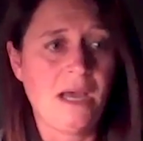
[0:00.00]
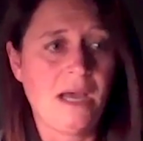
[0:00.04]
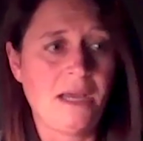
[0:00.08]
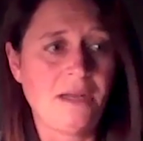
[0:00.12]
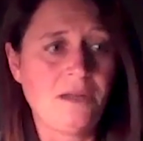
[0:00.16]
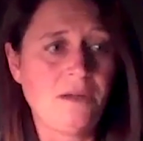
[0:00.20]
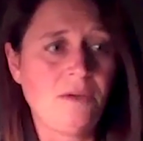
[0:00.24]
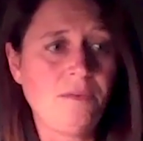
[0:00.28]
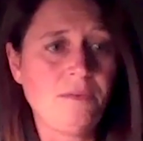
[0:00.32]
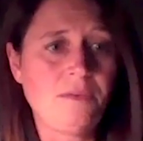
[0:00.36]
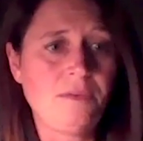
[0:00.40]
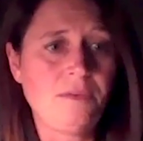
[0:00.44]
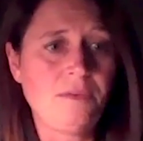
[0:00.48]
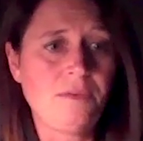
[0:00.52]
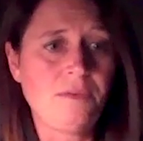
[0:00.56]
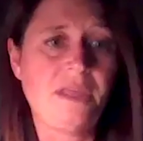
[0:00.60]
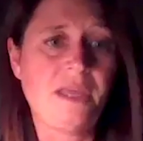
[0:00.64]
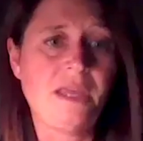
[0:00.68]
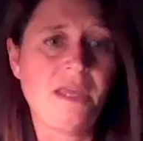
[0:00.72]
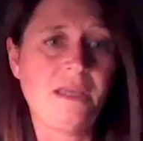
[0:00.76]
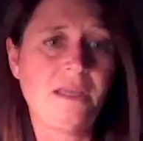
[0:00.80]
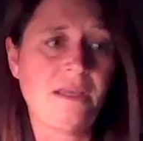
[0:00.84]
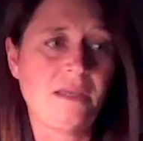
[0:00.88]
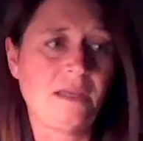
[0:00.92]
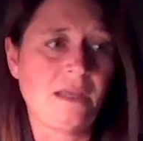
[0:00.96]
I don't
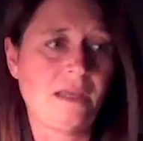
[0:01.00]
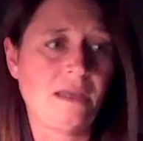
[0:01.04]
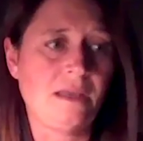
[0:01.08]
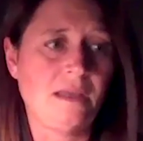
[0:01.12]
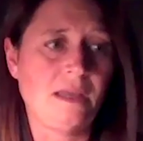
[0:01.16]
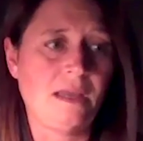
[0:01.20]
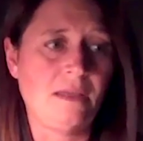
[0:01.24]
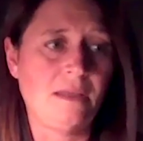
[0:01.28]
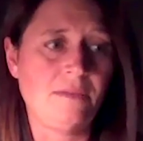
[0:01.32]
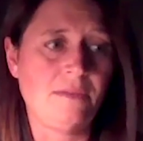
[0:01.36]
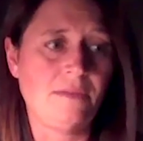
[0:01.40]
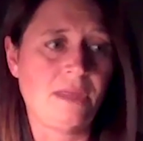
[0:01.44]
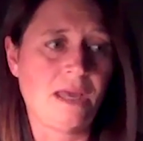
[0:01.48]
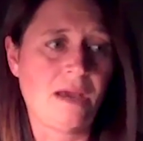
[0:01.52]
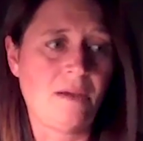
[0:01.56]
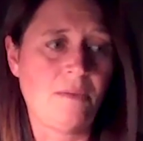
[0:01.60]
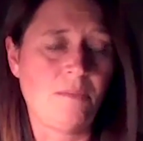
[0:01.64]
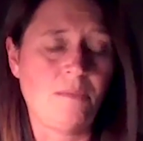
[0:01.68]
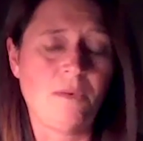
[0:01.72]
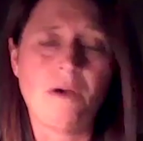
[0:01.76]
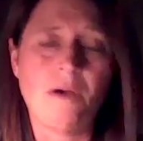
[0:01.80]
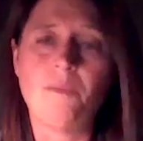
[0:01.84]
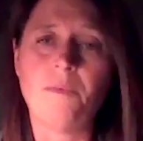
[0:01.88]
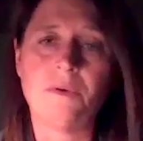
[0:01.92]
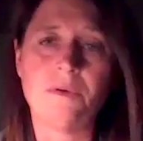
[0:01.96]
think that
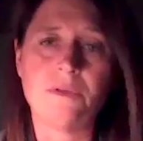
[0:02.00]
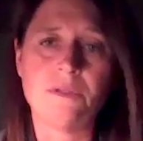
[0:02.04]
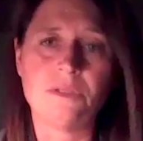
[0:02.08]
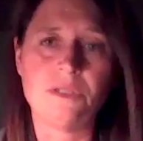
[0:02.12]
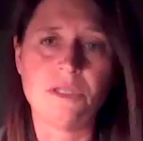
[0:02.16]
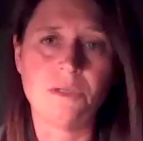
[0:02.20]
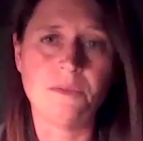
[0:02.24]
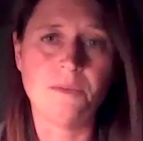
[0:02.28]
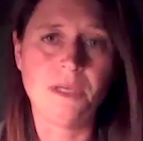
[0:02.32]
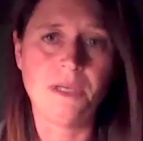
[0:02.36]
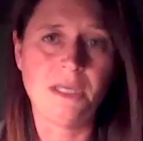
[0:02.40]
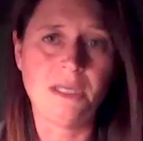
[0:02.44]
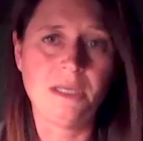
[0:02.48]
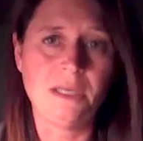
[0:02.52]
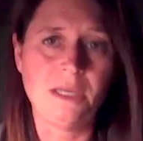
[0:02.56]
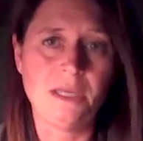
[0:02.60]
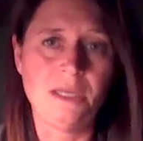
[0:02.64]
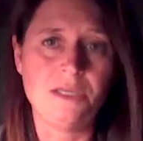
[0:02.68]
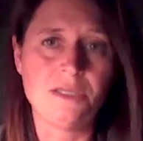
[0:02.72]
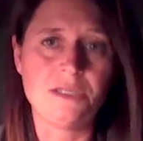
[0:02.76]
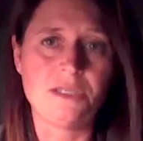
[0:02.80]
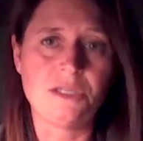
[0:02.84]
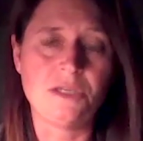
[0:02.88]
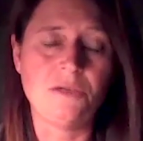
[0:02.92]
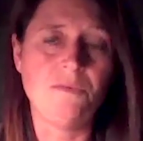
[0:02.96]
what we're doing
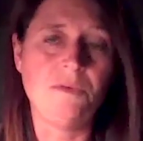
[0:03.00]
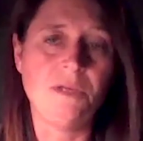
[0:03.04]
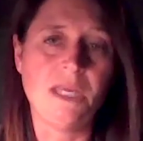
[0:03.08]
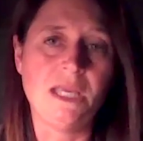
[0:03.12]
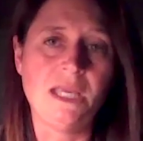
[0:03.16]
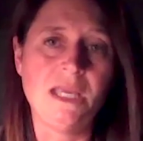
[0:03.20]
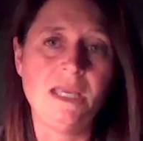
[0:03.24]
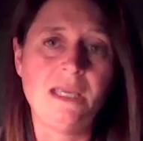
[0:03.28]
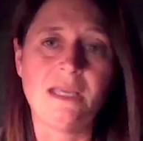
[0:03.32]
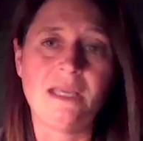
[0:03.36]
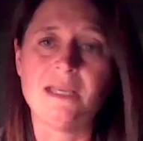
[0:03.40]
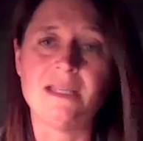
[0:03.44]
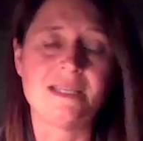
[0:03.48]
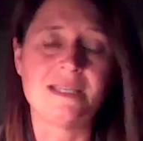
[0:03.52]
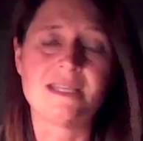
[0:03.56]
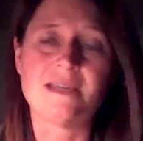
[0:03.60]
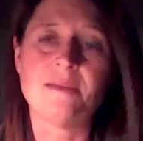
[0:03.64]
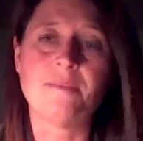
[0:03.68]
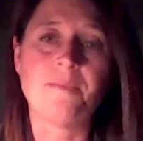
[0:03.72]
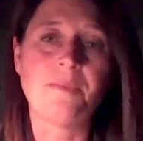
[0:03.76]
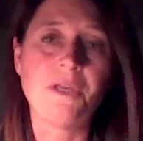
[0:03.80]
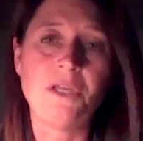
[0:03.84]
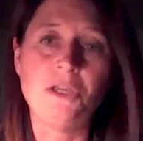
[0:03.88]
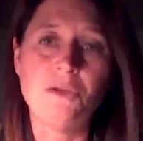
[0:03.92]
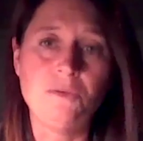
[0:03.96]
is unique. It's
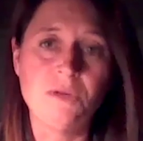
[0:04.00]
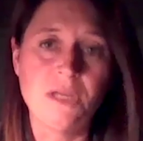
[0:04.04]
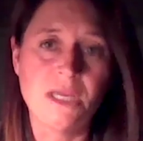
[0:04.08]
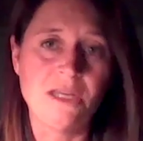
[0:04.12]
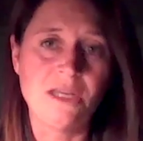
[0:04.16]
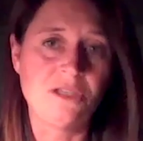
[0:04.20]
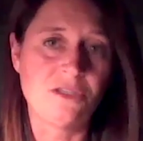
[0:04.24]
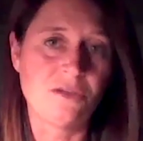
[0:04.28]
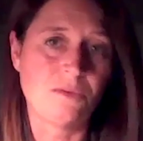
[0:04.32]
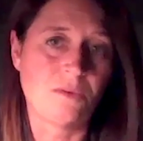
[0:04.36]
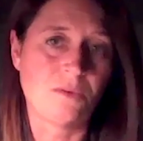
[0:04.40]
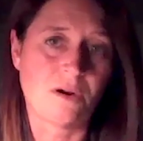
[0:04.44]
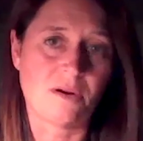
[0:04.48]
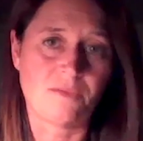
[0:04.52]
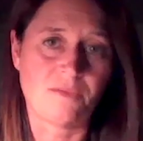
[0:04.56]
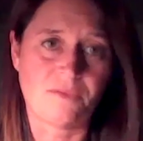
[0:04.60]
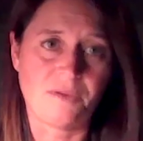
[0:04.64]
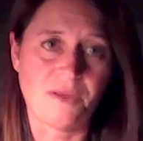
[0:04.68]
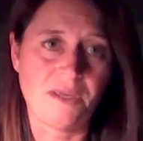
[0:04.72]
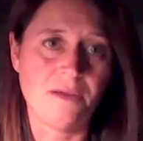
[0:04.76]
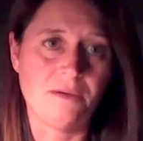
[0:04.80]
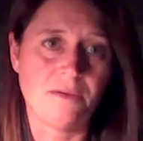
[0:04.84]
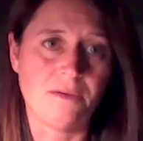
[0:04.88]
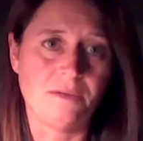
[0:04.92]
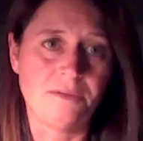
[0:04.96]
simply unique to our
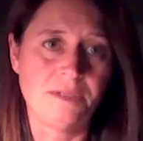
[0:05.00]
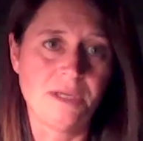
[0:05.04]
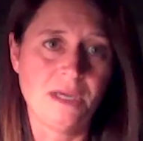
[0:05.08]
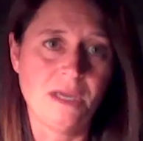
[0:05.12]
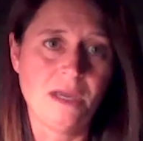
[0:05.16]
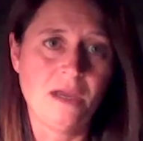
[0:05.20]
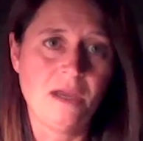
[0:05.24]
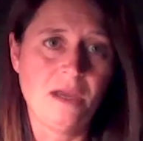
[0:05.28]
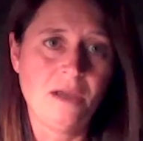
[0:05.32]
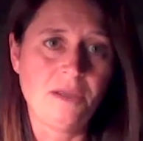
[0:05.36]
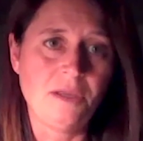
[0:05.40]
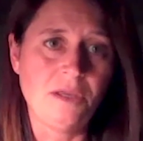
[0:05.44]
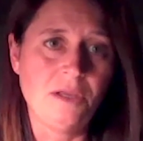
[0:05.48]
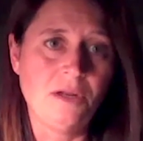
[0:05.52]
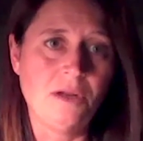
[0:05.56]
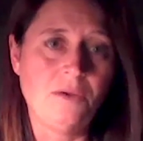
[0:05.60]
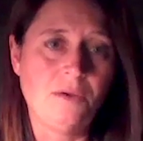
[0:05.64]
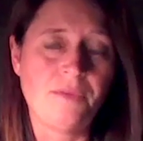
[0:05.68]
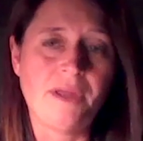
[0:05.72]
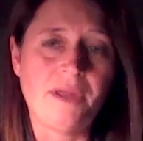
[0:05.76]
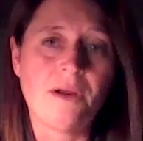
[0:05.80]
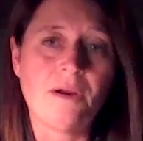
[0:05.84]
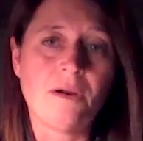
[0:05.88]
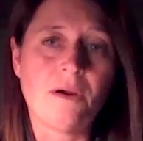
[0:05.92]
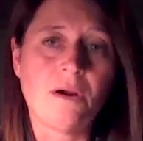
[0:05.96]
field. You know,
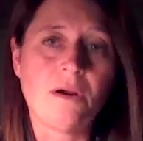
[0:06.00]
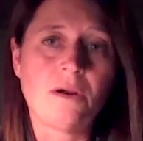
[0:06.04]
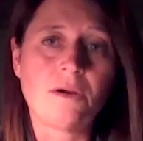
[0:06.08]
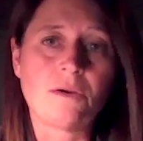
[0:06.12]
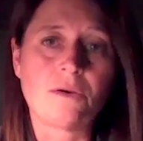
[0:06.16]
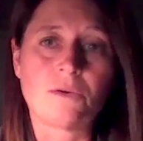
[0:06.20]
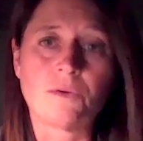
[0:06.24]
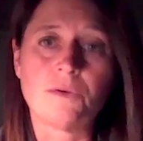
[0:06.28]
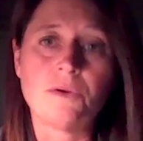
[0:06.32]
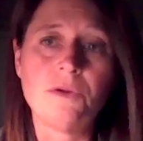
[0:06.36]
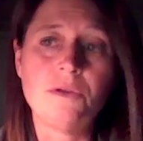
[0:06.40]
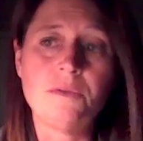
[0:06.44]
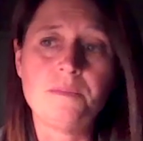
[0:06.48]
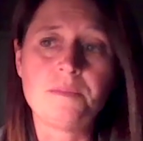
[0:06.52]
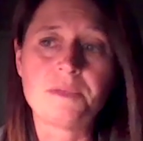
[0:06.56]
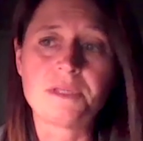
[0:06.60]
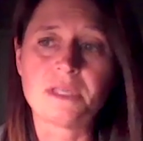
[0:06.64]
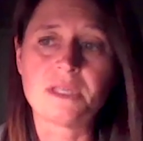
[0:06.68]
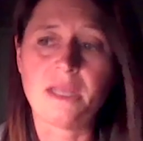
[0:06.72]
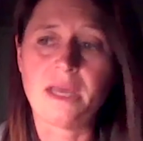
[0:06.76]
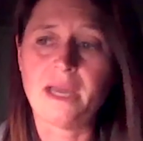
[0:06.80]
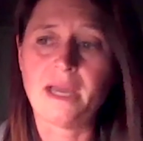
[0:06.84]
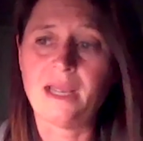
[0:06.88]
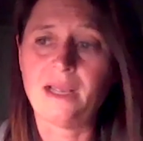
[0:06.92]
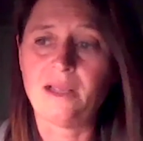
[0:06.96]
there are groups
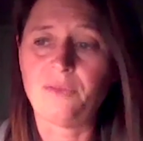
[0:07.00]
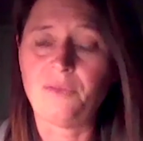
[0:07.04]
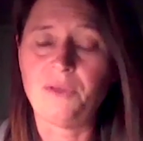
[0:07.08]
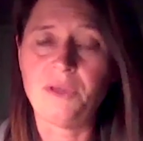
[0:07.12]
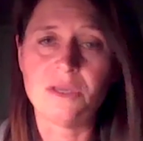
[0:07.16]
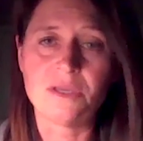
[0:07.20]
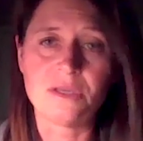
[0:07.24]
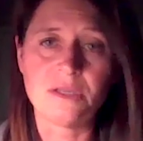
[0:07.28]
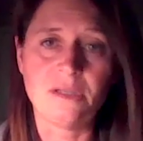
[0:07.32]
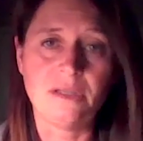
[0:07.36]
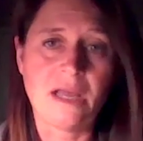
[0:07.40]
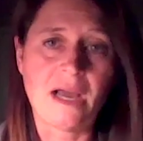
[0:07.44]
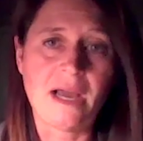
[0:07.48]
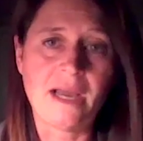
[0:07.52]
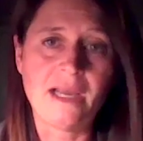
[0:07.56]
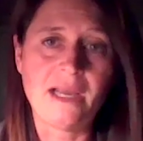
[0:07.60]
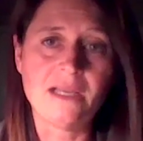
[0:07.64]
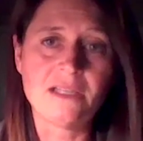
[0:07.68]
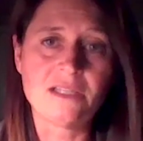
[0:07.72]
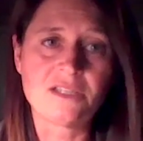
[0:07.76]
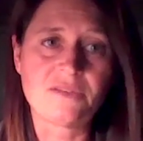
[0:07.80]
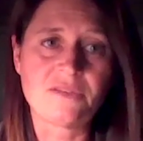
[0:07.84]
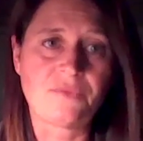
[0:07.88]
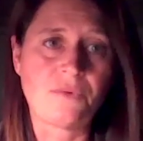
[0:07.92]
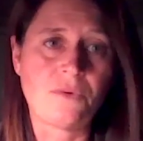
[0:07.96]
like the
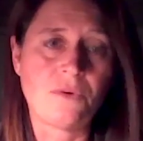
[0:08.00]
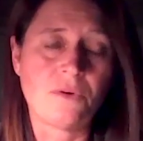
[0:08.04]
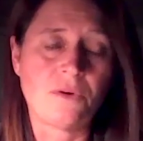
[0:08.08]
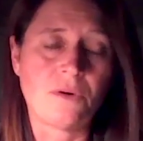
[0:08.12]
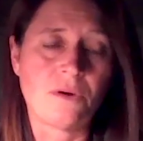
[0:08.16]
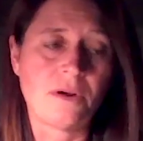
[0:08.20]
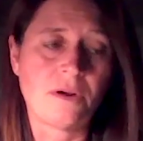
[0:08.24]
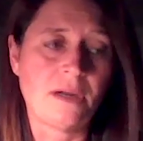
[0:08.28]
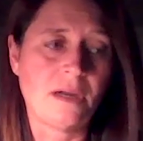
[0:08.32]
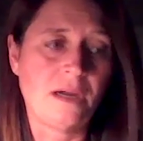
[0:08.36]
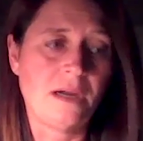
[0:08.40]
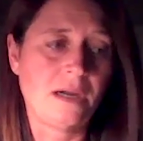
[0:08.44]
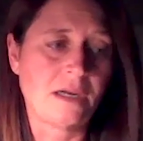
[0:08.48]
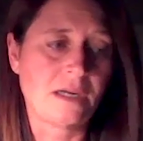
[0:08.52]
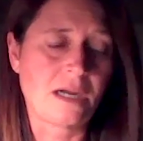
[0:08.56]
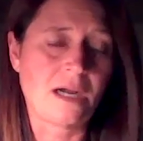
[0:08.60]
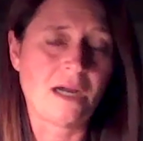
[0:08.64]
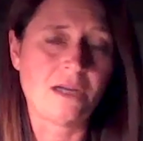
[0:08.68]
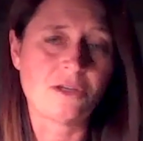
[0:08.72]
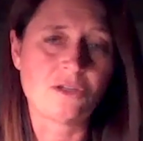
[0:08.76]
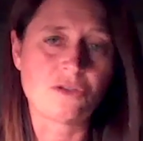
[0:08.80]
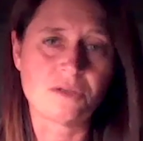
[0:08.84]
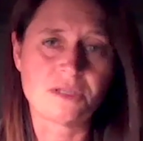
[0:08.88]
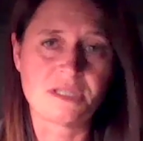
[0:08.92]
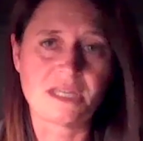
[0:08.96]
Alliance for
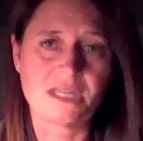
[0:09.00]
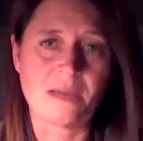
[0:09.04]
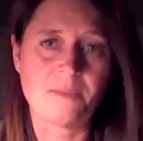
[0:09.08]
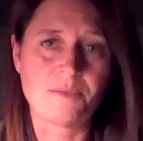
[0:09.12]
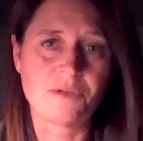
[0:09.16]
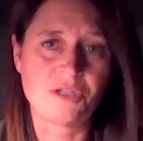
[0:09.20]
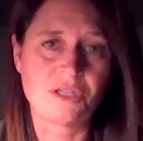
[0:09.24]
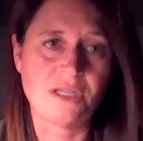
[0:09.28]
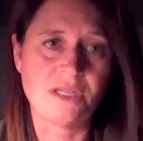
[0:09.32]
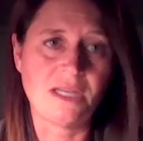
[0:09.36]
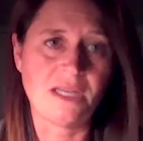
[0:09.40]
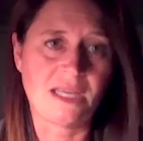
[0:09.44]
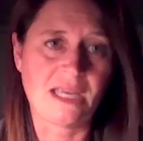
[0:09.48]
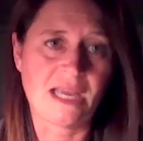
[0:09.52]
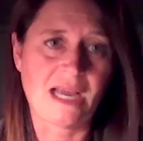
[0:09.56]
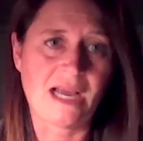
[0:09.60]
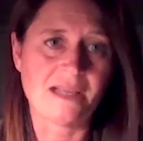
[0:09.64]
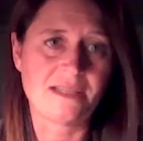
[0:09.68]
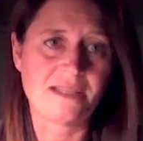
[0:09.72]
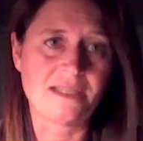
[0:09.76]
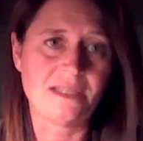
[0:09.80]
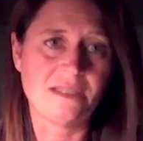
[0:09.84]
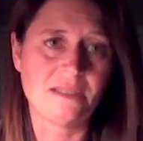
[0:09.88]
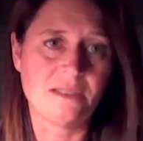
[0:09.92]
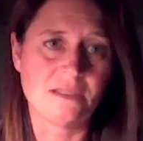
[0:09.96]
Contraception in
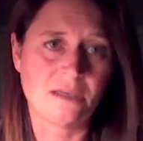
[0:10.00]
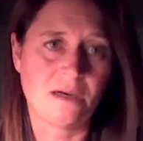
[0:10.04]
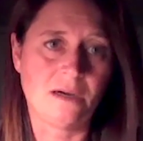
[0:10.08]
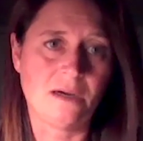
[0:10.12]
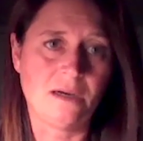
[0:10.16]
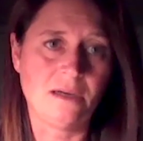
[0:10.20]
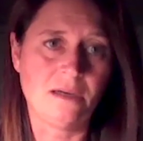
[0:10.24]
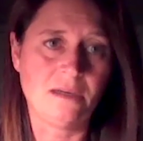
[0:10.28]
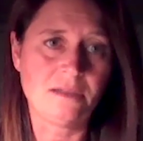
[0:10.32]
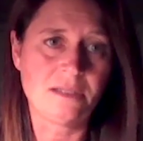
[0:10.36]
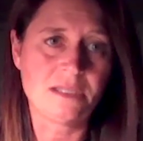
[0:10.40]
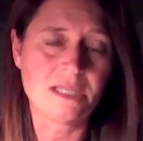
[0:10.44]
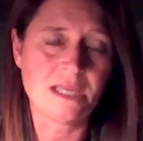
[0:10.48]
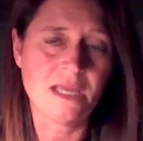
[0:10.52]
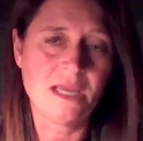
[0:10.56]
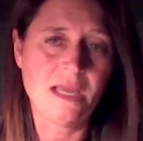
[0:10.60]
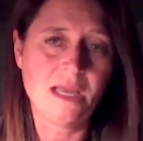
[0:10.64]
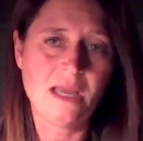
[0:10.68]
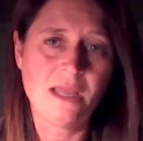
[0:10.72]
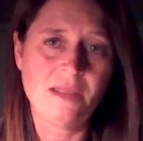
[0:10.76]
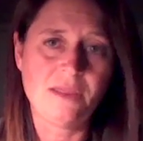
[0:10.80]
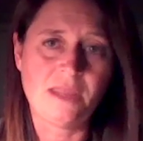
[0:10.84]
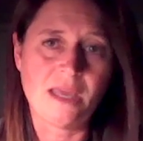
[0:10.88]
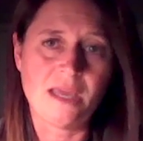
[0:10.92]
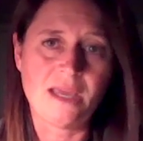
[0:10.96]
Cats and Dogs
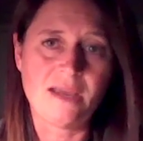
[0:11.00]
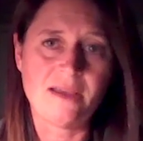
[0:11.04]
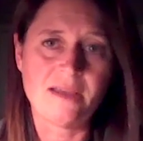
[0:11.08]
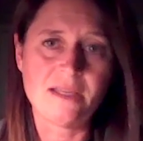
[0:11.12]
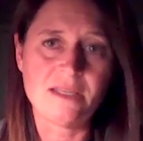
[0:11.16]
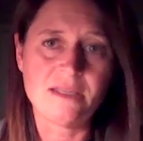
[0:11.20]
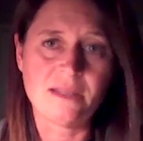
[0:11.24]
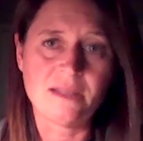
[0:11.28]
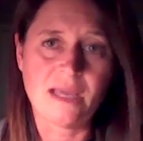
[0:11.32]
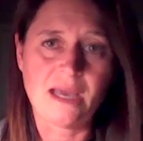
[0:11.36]
that